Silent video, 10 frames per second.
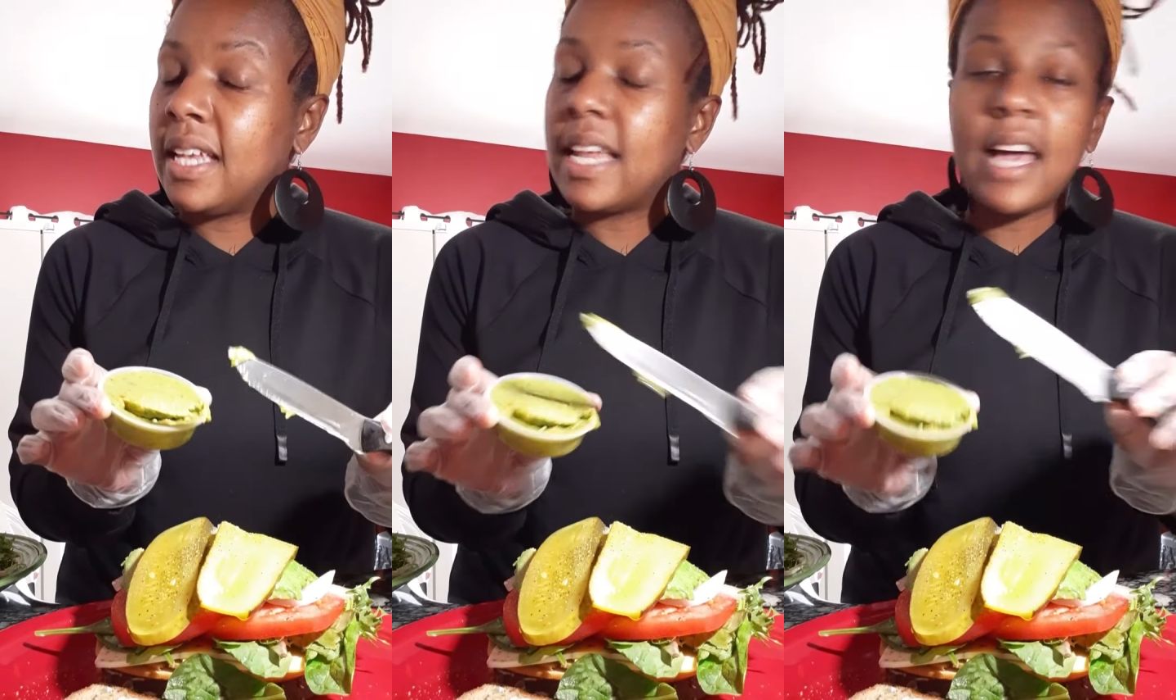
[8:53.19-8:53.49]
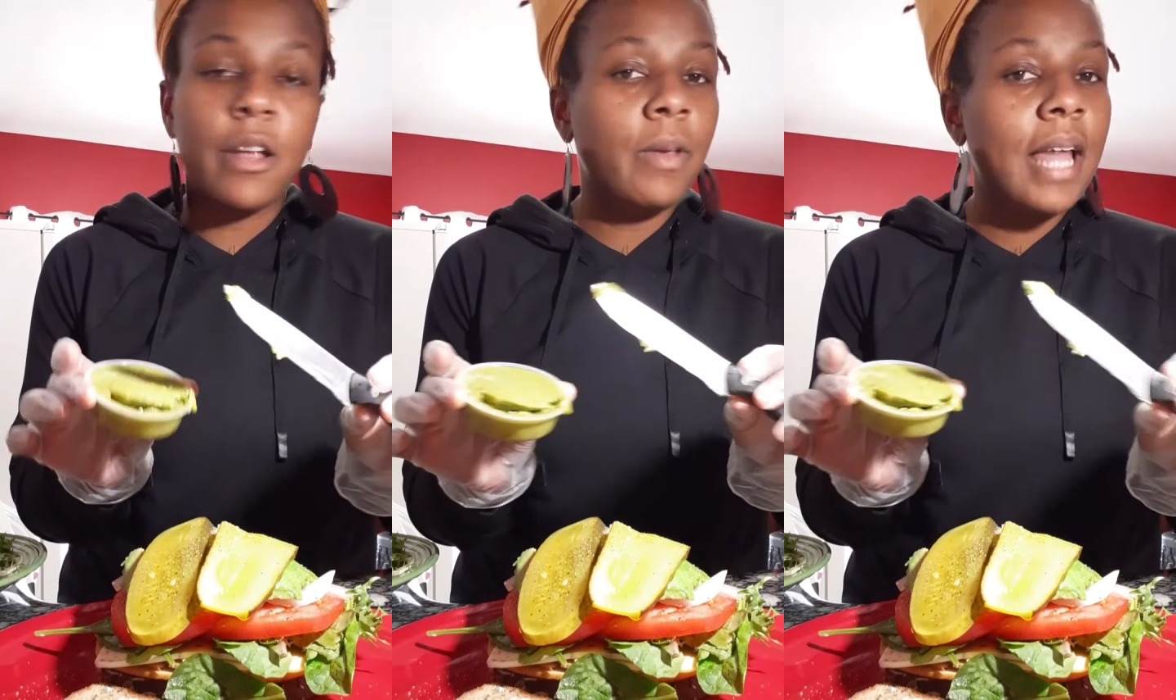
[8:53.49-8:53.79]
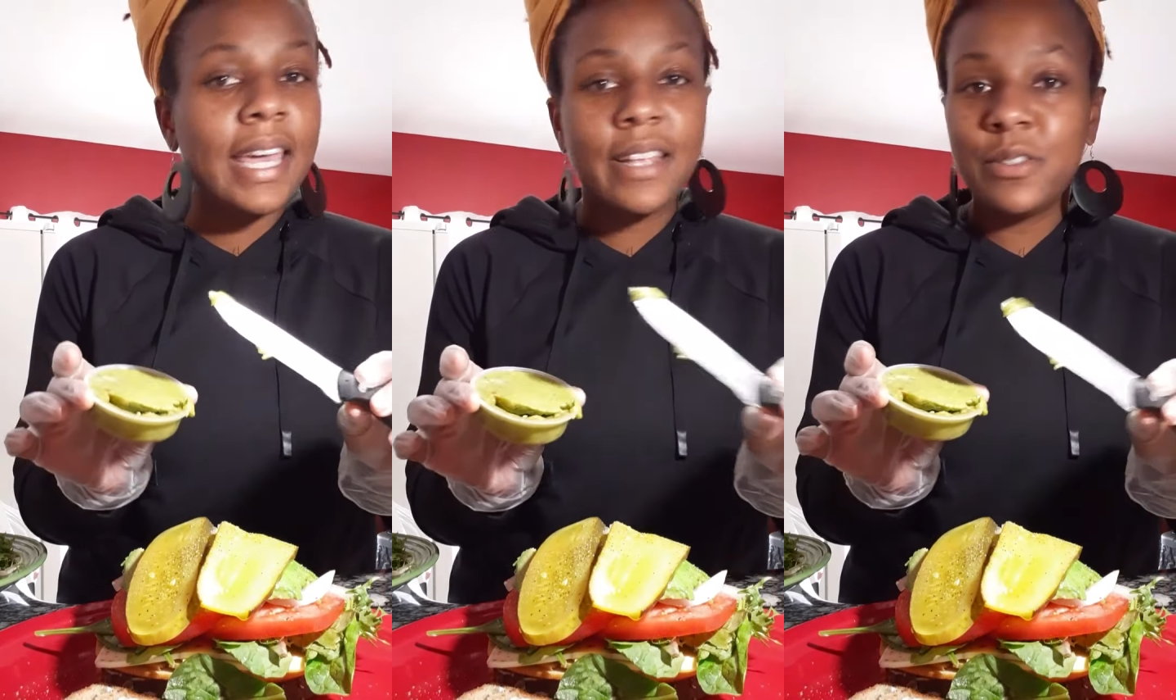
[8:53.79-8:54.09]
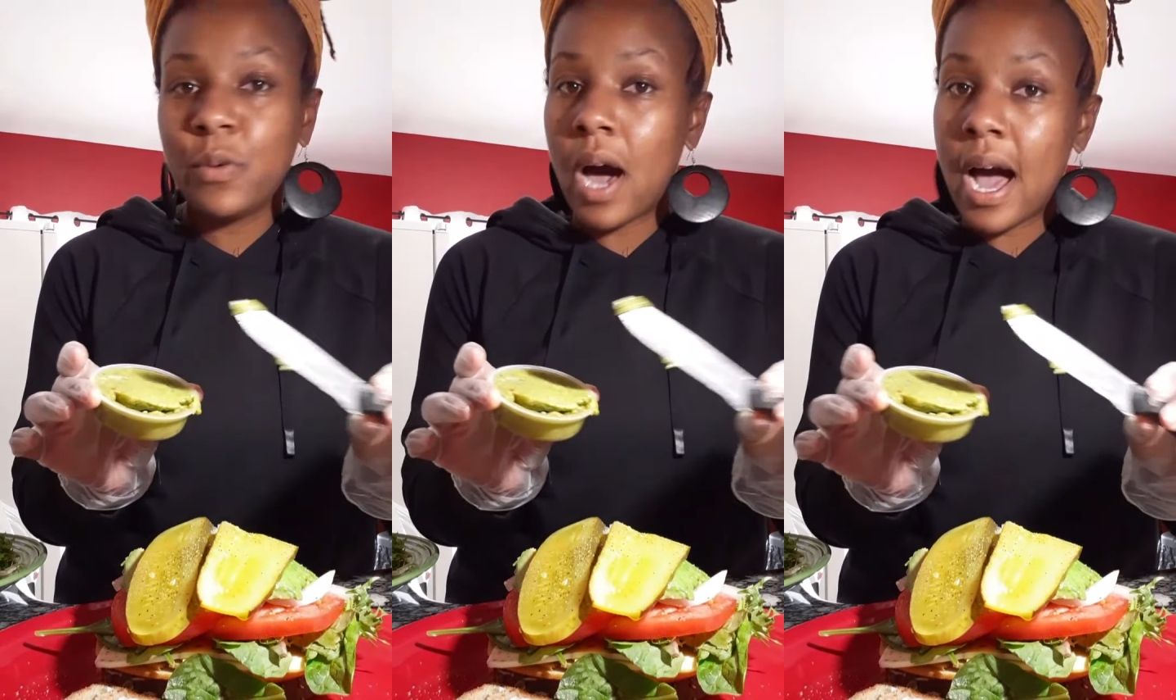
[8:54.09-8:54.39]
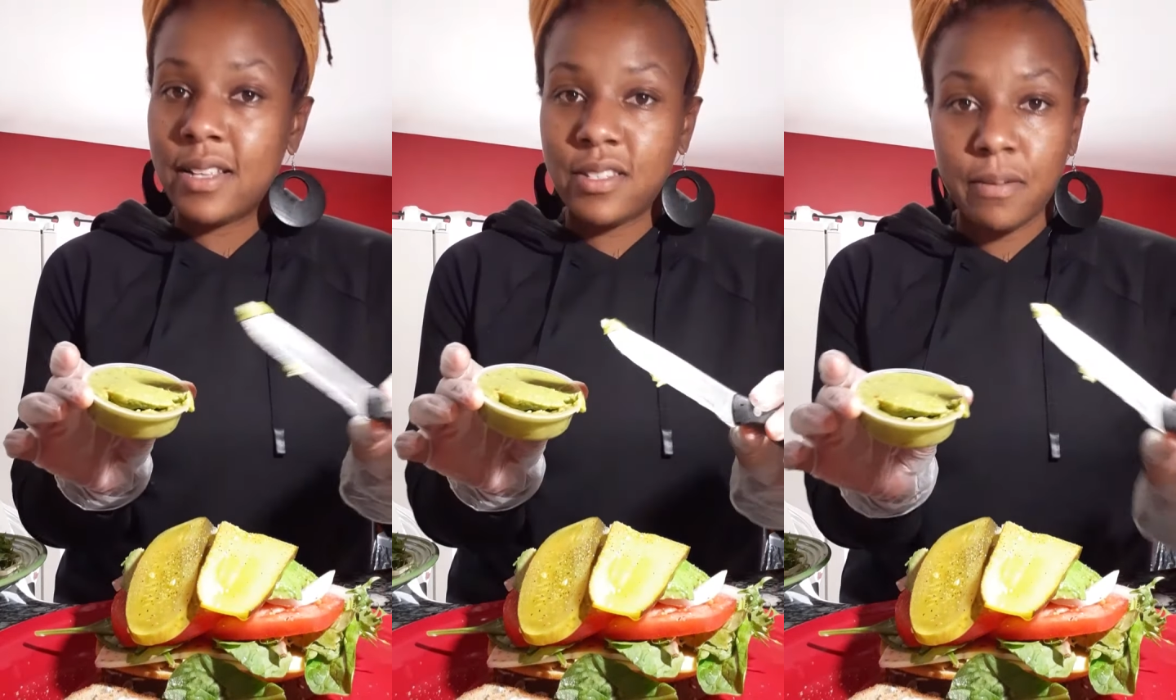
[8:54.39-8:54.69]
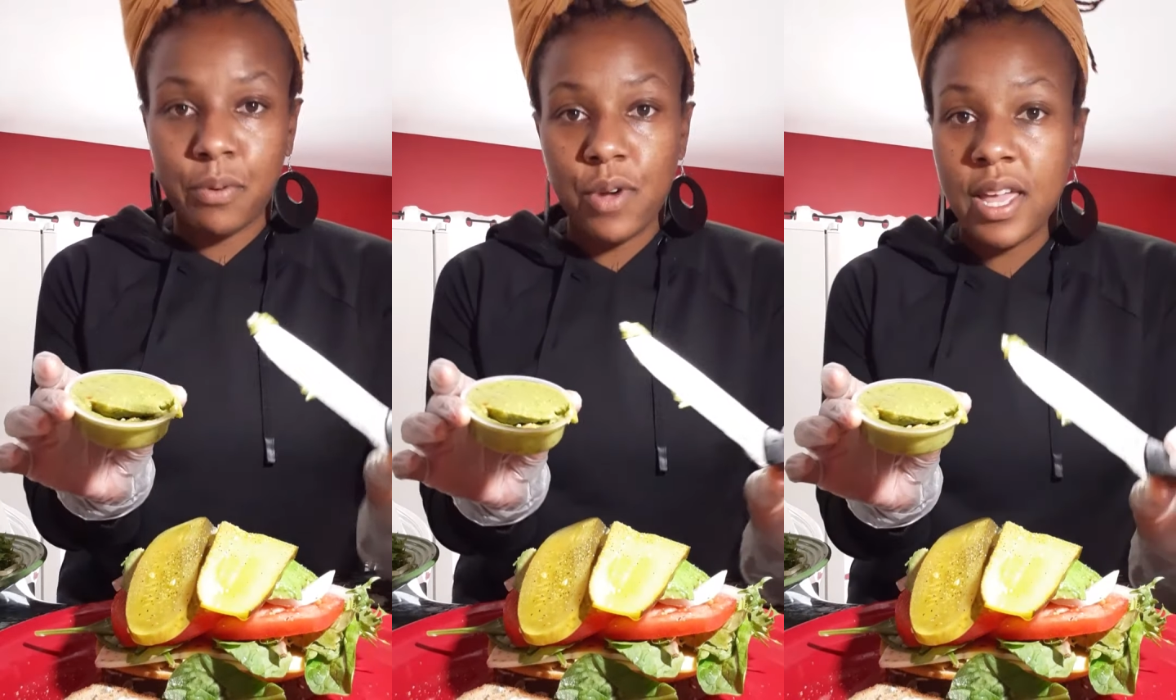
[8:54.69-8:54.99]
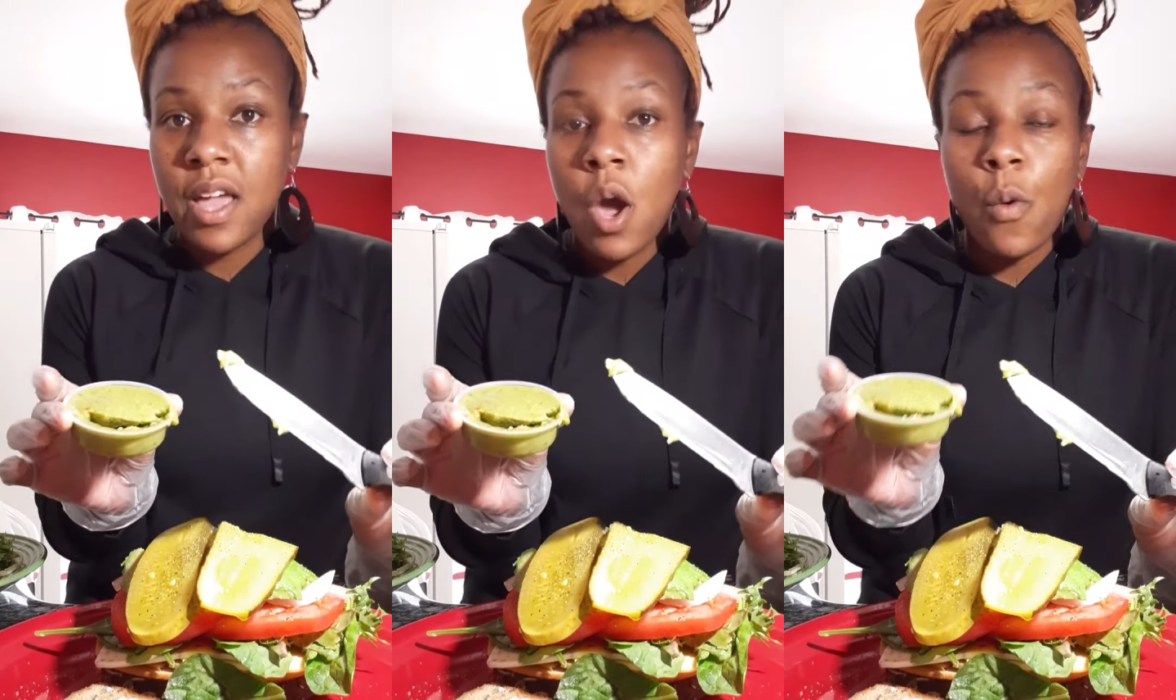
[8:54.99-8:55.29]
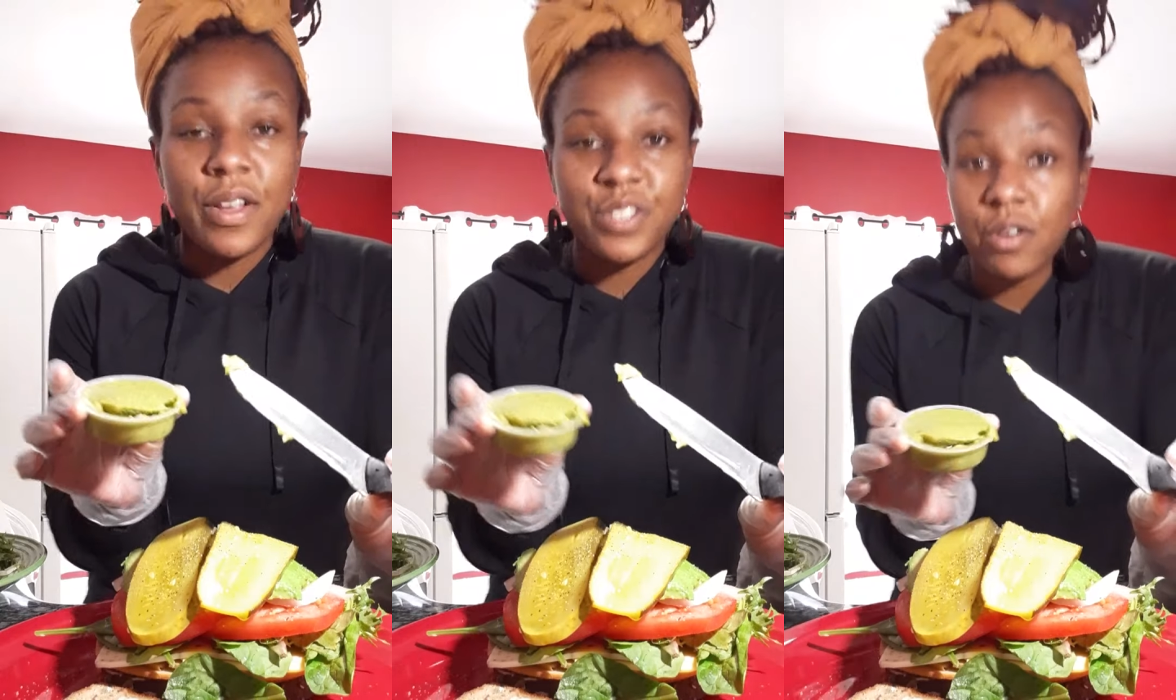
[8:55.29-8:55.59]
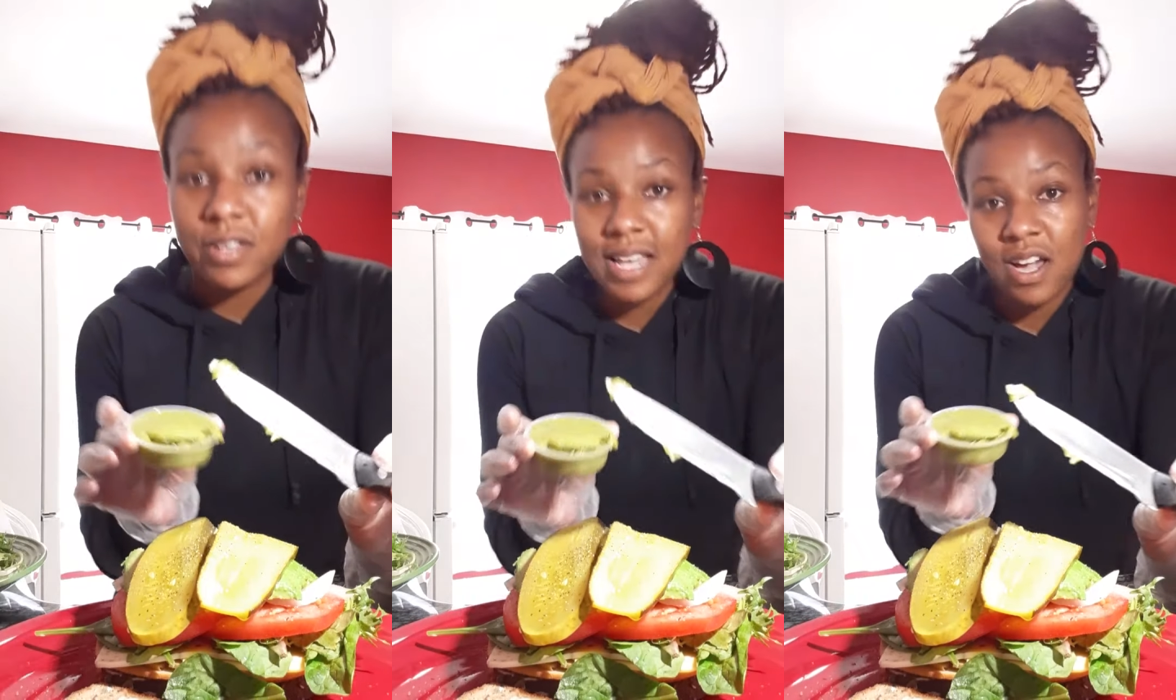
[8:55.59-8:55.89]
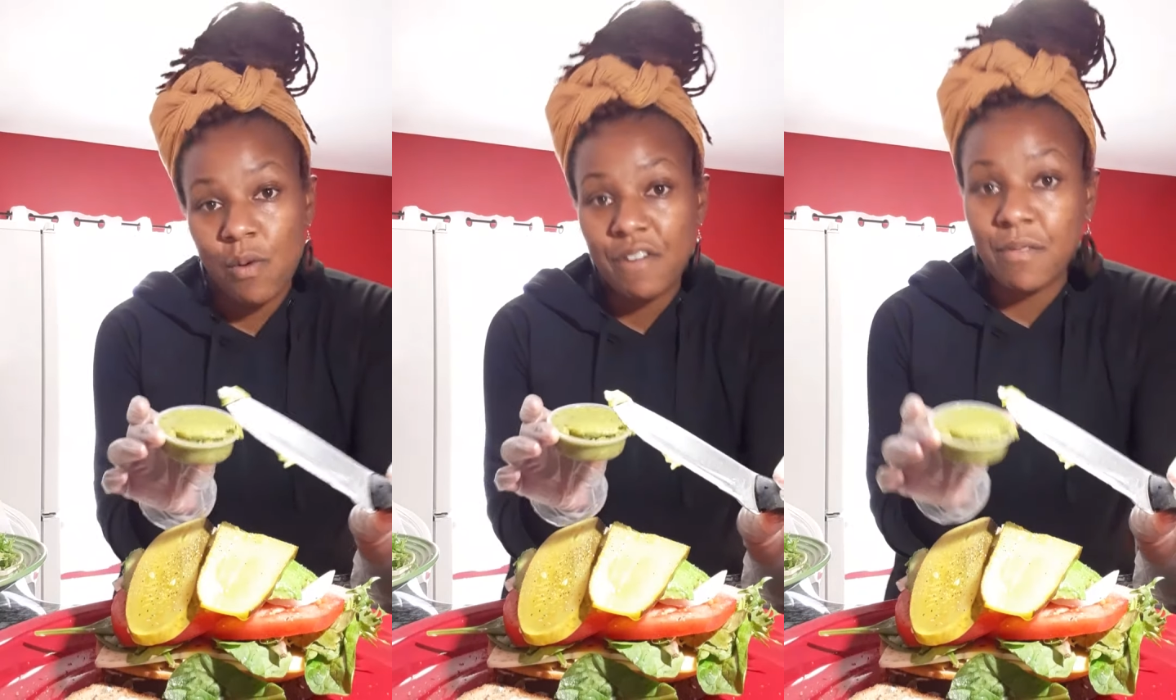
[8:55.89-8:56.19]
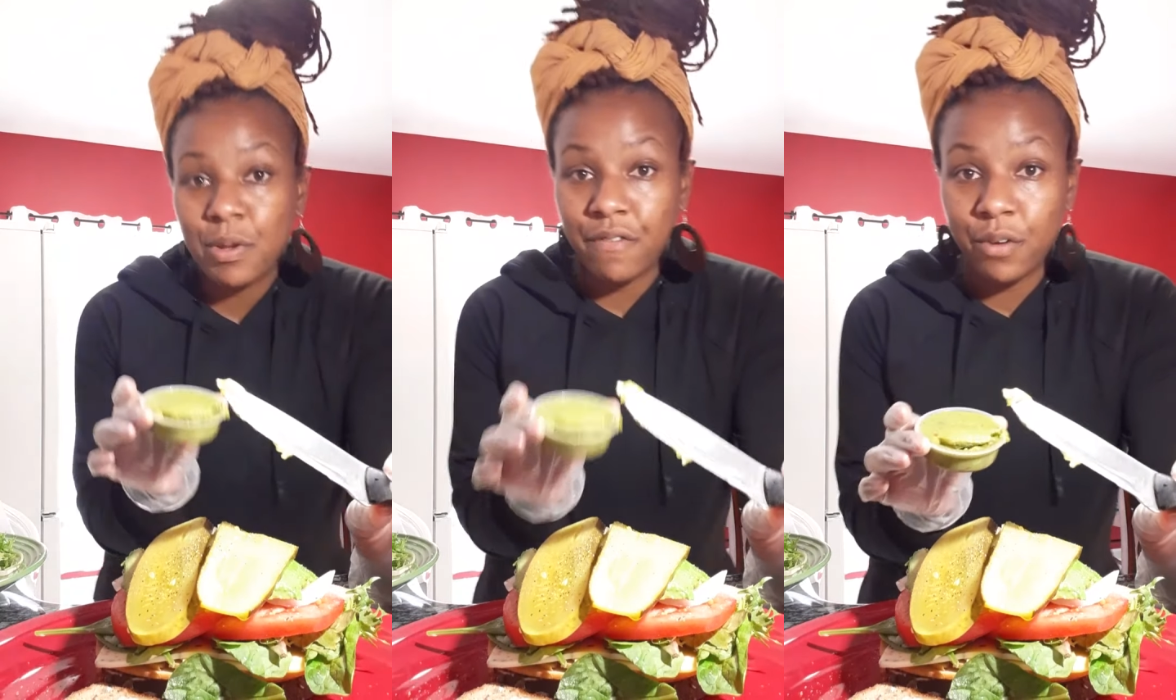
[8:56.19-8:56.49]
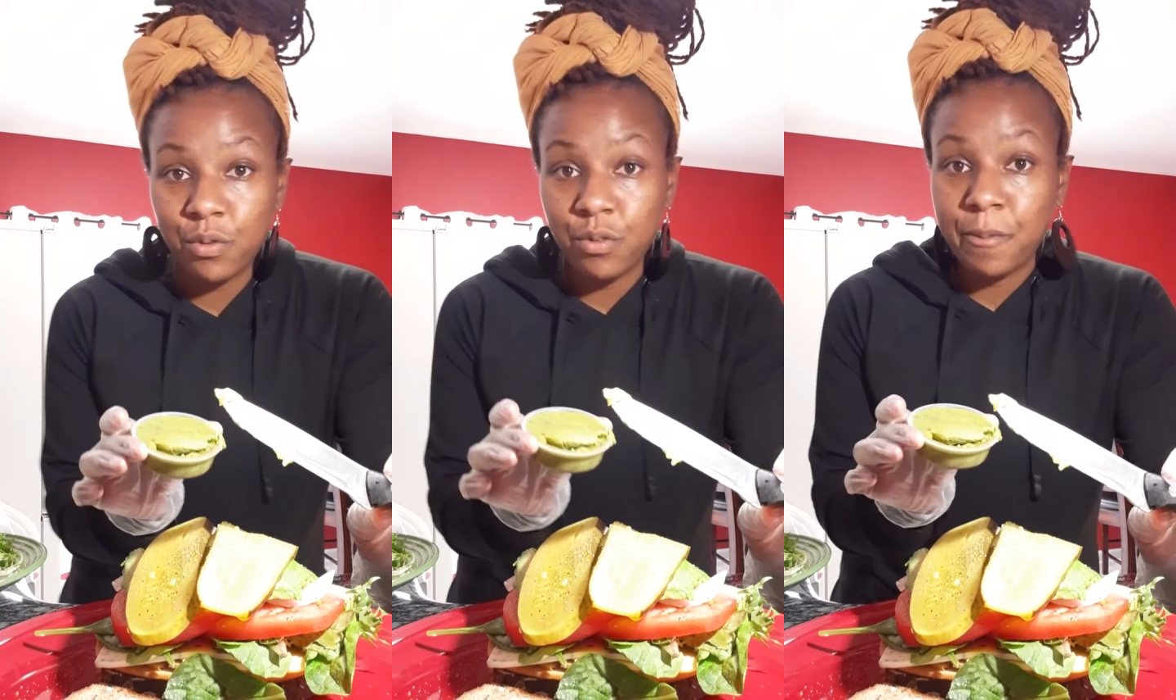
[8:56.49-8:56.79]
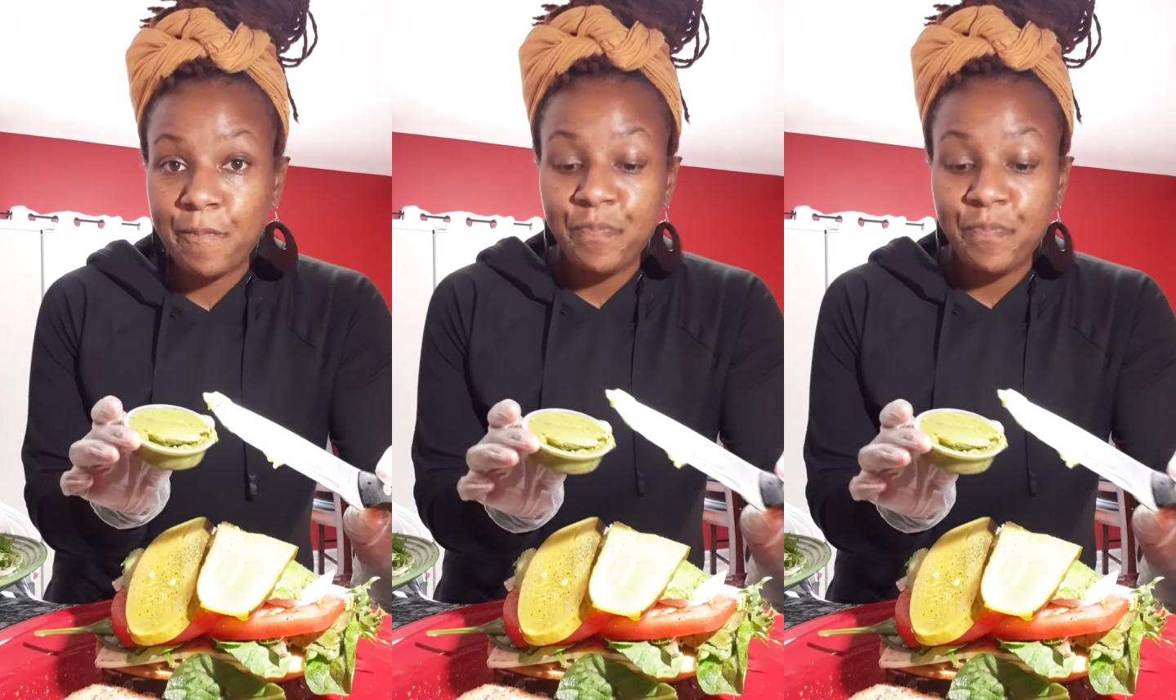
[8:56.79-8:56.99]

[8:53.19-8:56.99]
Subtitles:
Now, I don't like it too hot to the point where it's going to take away from your food.